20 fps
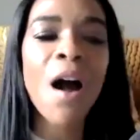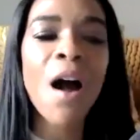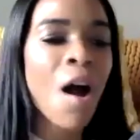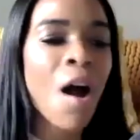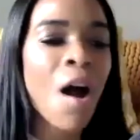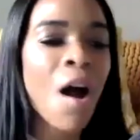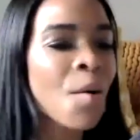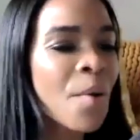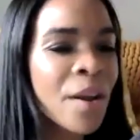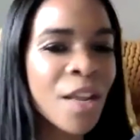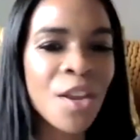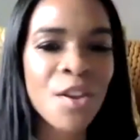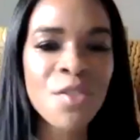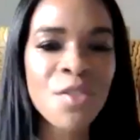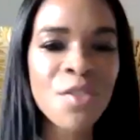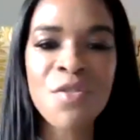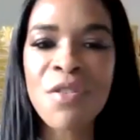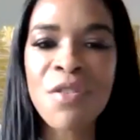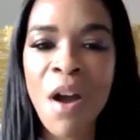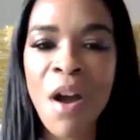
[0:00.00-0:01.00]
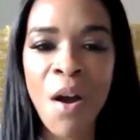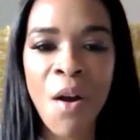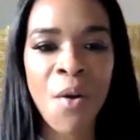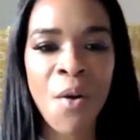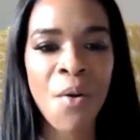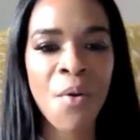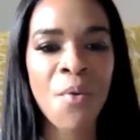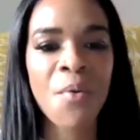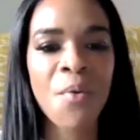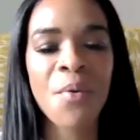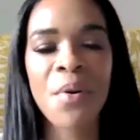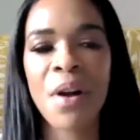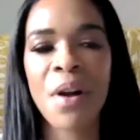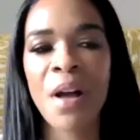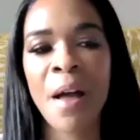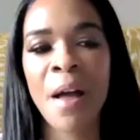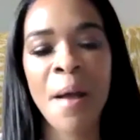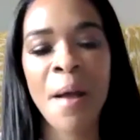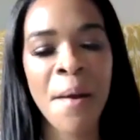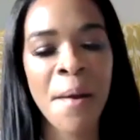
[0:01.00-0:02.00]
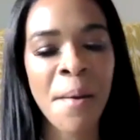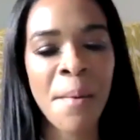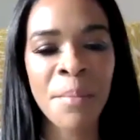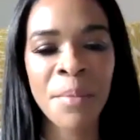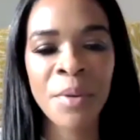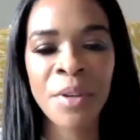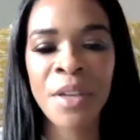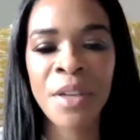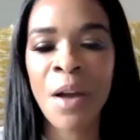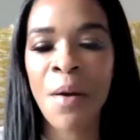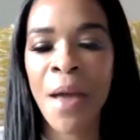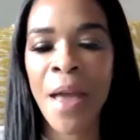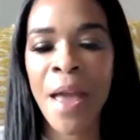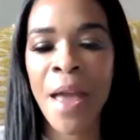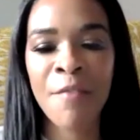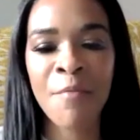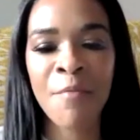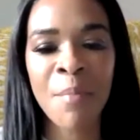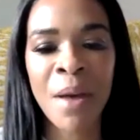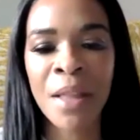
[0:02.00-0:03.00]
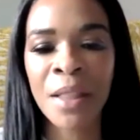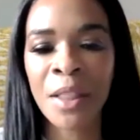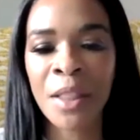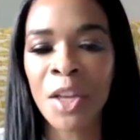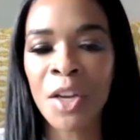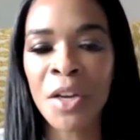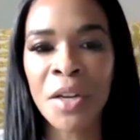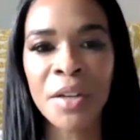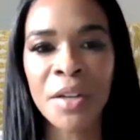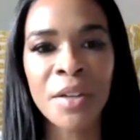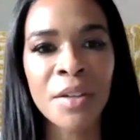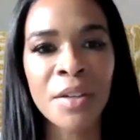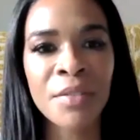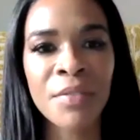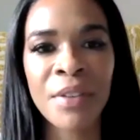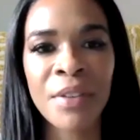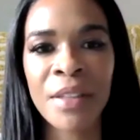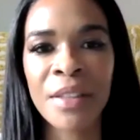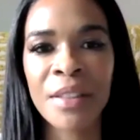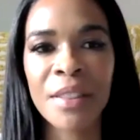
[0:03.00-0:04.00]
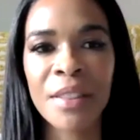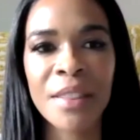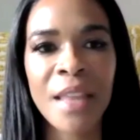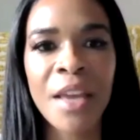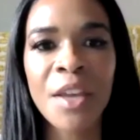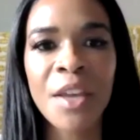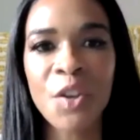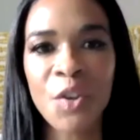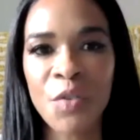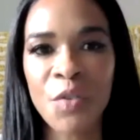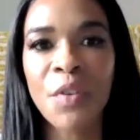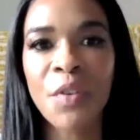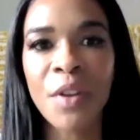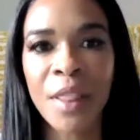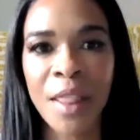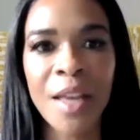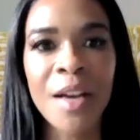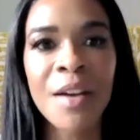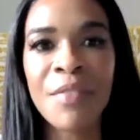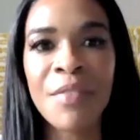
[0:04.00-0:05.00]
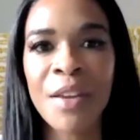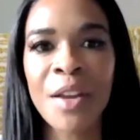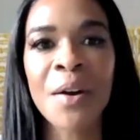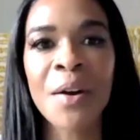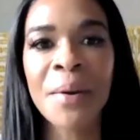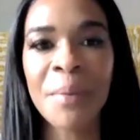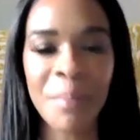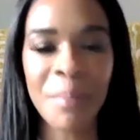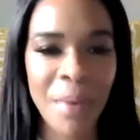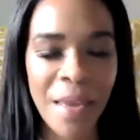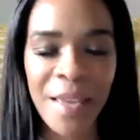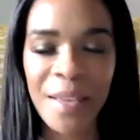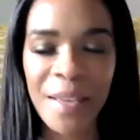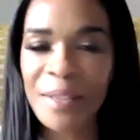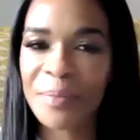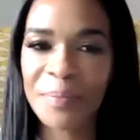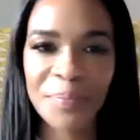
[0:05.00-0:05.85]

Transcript: already know, y'all have my love, and thank you for loving on me.